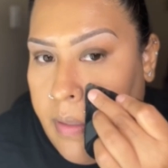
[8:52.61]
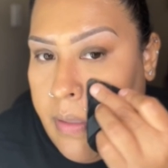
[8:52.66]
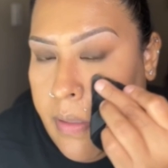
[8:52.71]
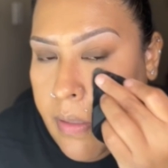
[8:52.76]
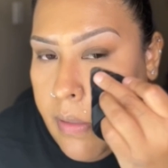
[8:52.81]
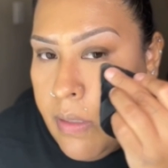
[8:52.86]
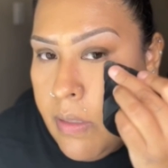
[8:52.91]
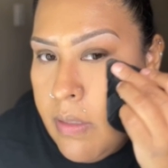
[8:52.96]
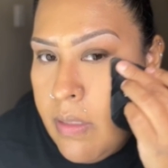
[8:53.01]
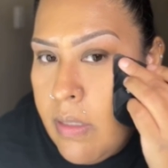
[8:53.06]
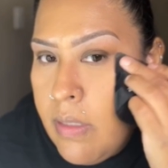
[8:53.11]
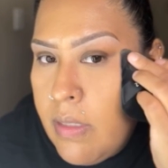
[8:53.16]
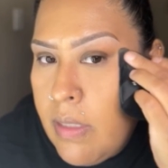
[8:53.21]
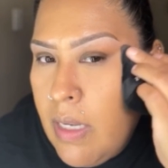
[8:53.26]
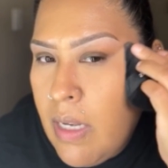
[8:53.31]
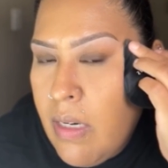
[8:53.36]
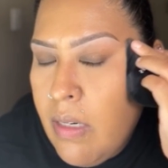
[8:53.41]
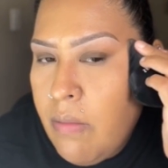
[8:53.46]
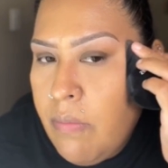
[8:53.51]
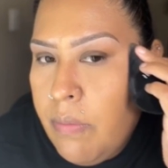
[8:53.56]
It's just kind
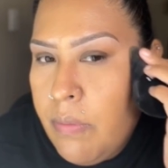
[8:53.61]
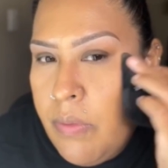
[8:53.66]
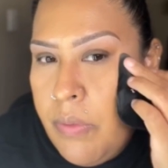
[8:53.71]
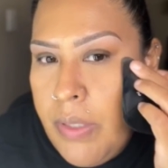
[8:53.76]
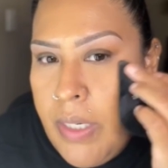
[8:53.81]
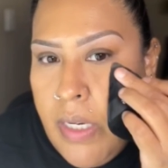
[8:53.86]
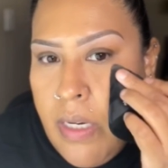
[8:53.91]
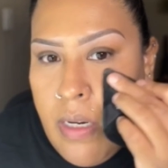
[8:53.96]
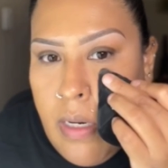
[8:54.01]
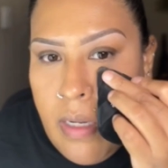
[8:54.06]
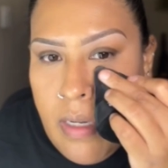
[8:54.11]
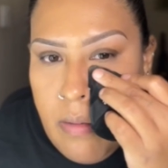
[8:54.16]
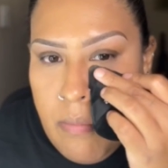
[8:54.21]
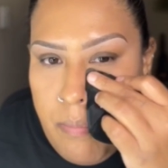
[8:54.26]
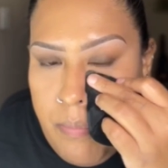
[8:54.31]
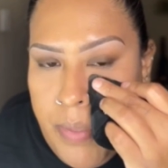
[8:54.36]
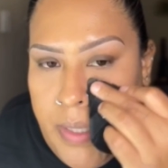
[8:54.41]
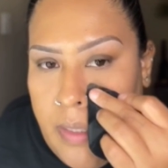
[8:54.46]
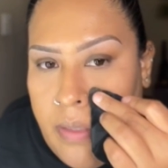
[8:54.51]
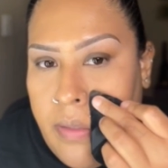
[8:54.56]
of creating like a
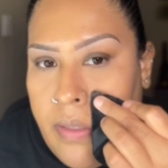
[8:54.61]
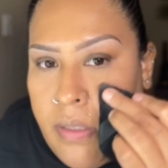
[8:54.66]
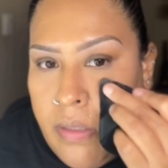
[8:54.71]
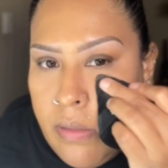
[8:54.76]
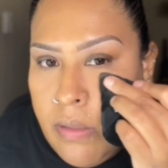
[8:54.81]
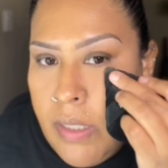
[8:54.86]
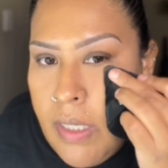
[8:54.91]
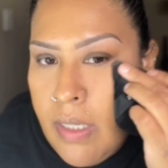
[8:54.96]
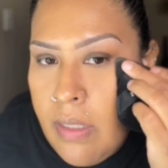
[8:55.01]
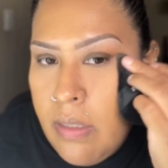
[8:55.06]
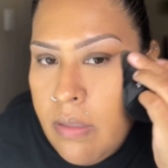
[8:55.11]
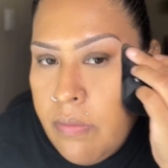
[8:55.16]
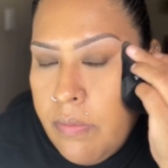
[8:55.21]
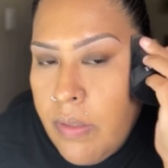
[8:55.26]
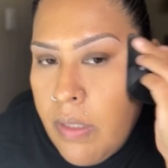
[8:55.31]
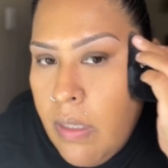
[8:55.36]
barrier kind of